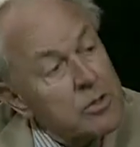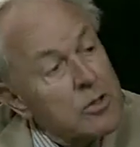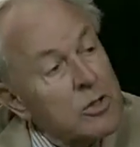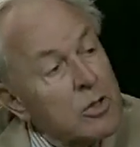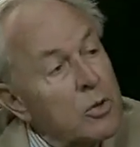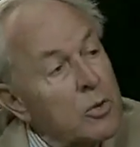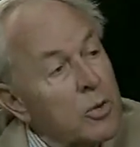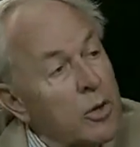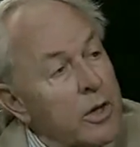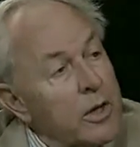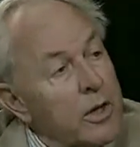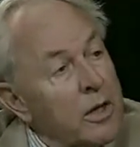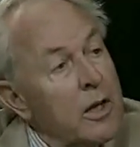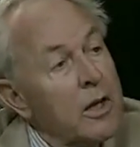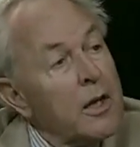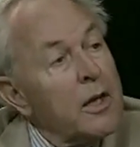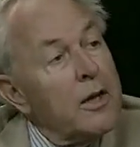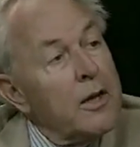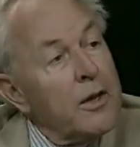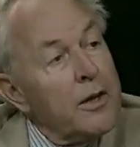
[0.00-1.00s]
to it,
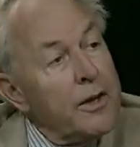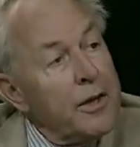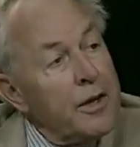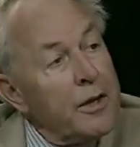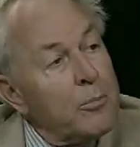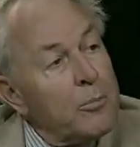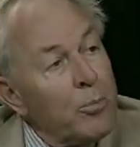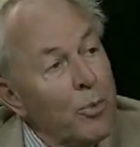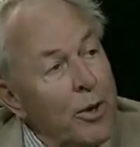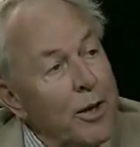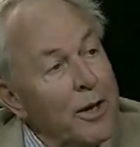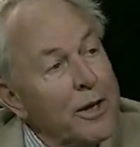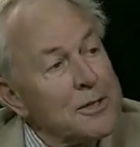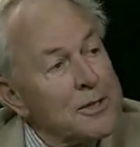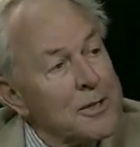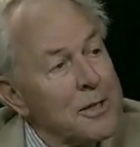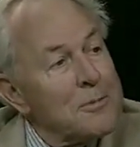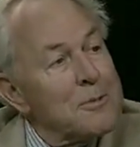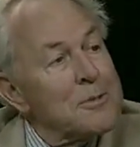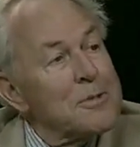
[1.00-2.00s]
he
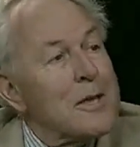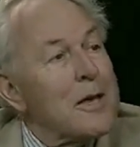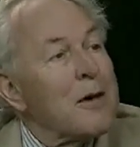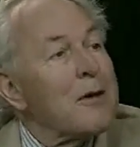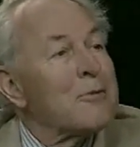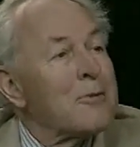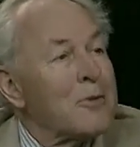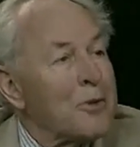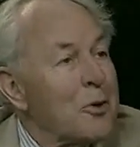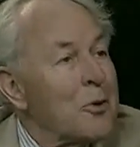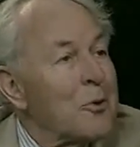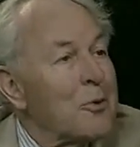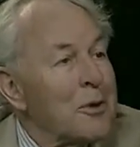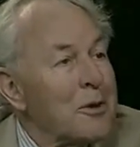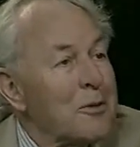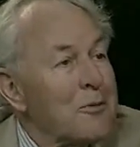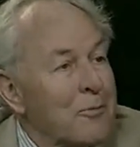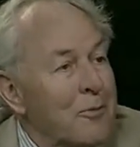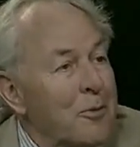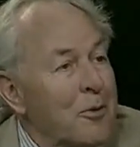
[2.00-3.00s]
brings himself to
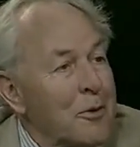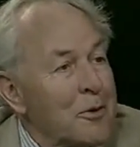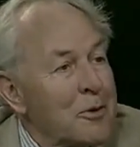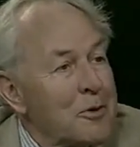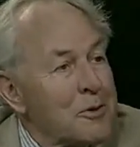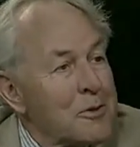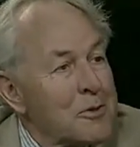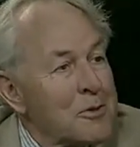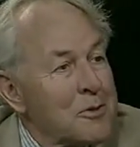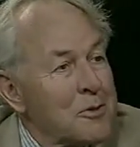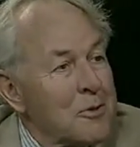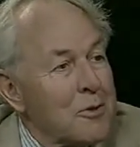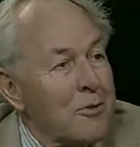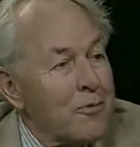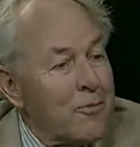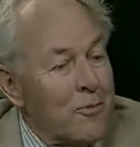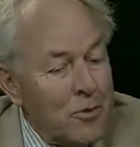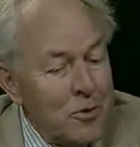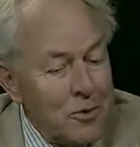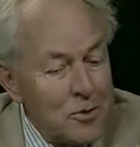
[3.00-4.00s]
it first. So the
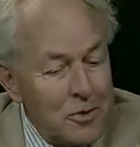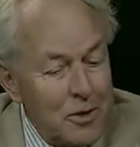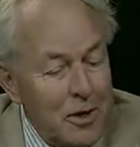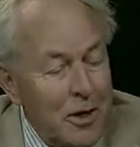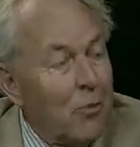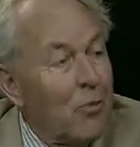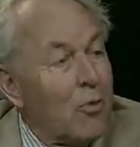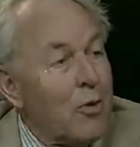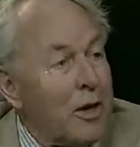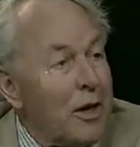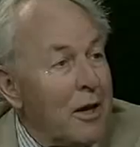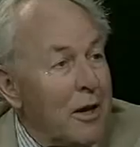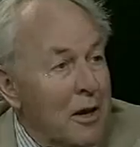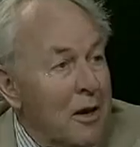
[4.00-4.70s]
first thing one